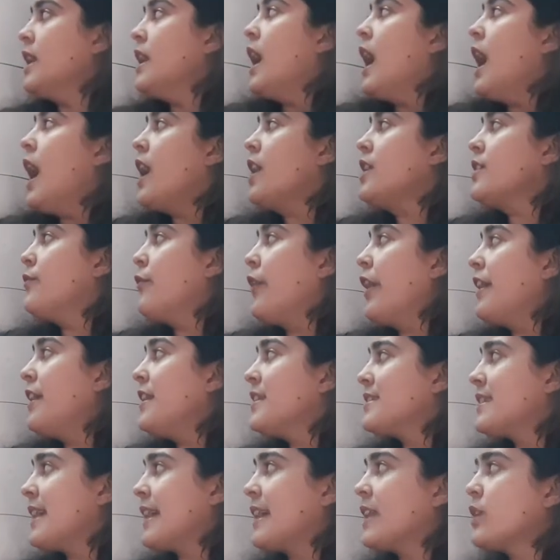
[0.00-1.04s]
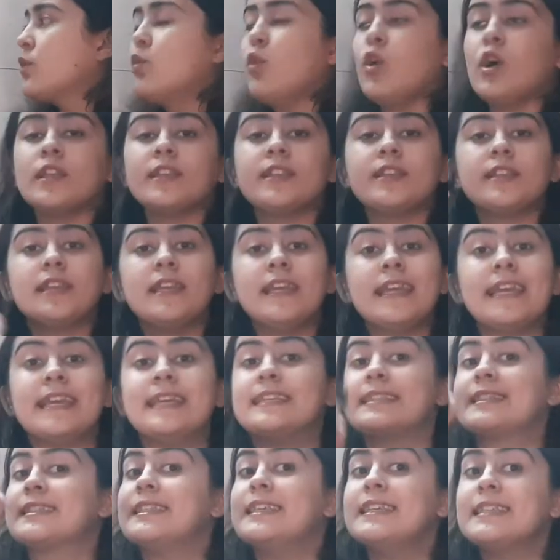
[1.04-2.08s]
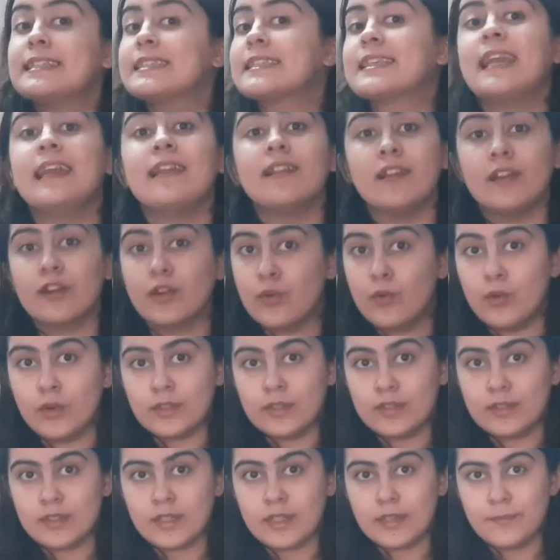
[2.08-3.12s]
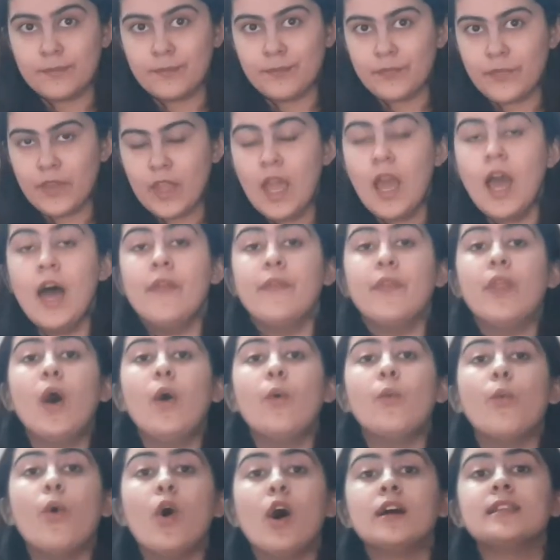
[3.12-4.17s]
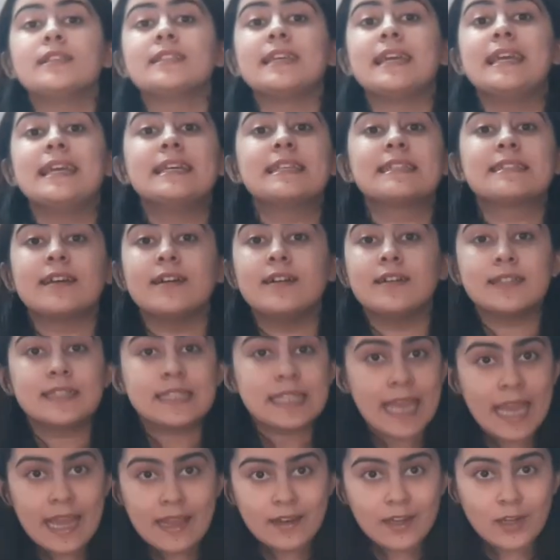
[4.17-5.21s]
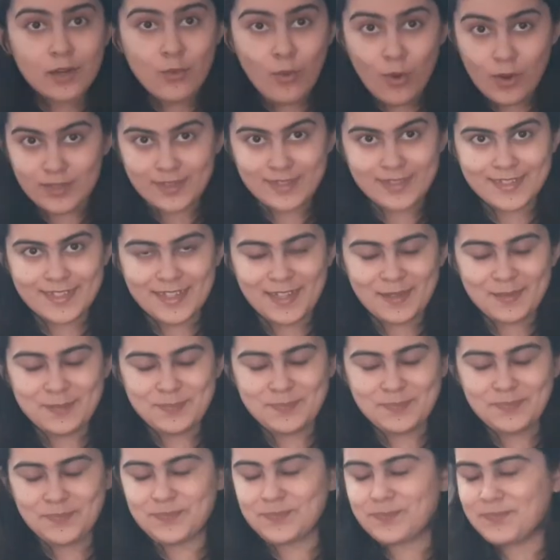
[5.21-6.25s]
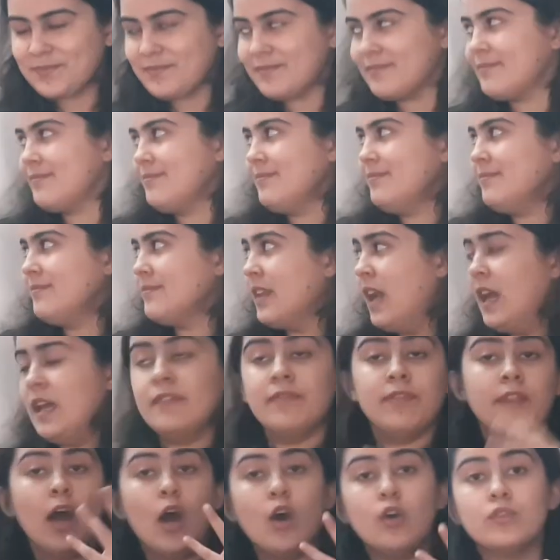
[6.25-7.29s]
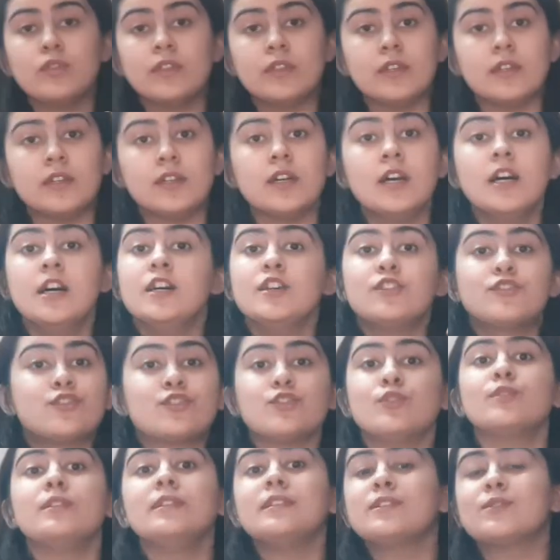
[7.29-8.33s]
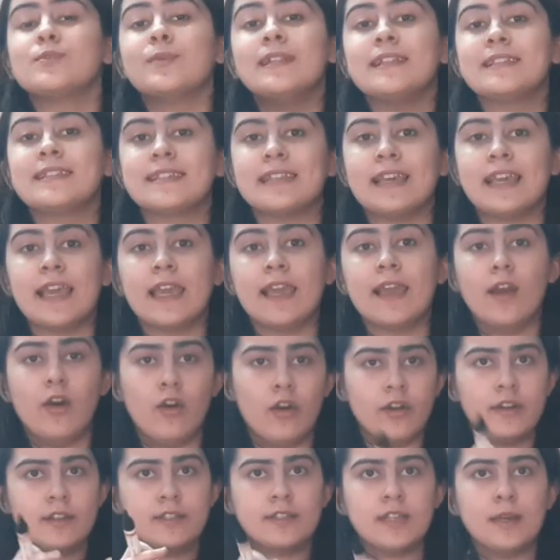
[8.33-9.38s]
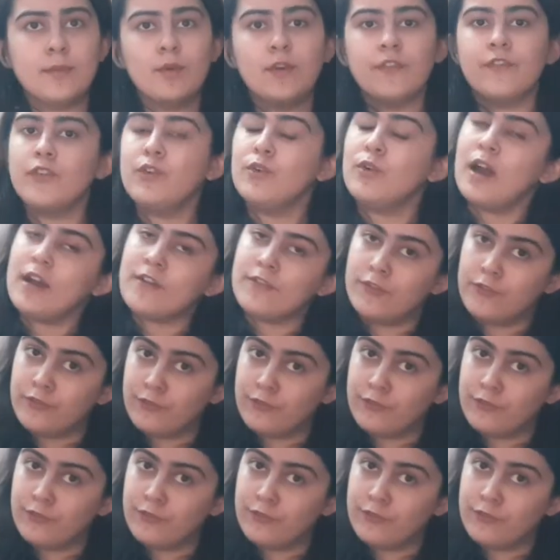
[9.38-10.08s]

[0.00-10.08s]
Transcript: our very second quantity is the scalar quantity. Now, what is a scalar quantity? Now, the students will say, or some of you have